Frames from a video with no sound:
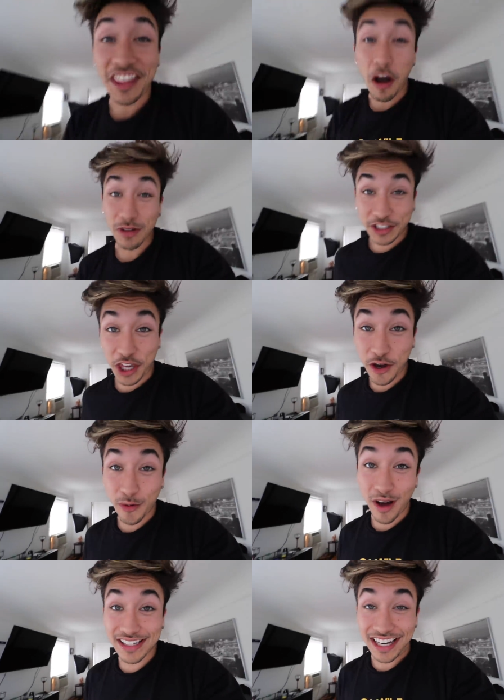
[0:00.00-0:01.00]
That was cute,
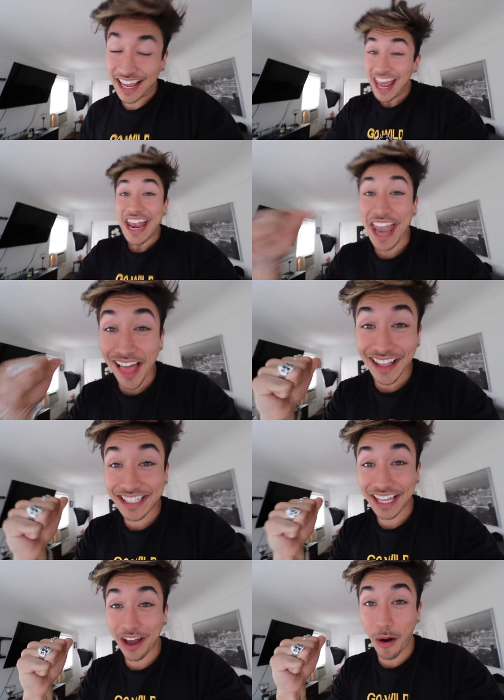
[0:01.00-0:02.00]
wasn't it? Now let's
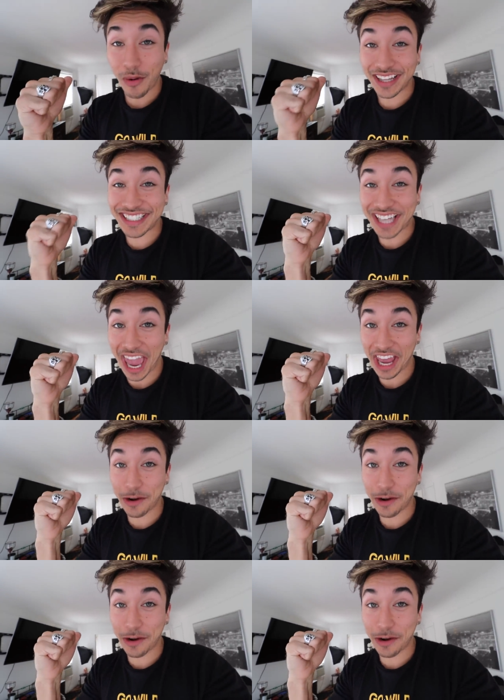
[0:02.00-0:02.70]
get going with this day.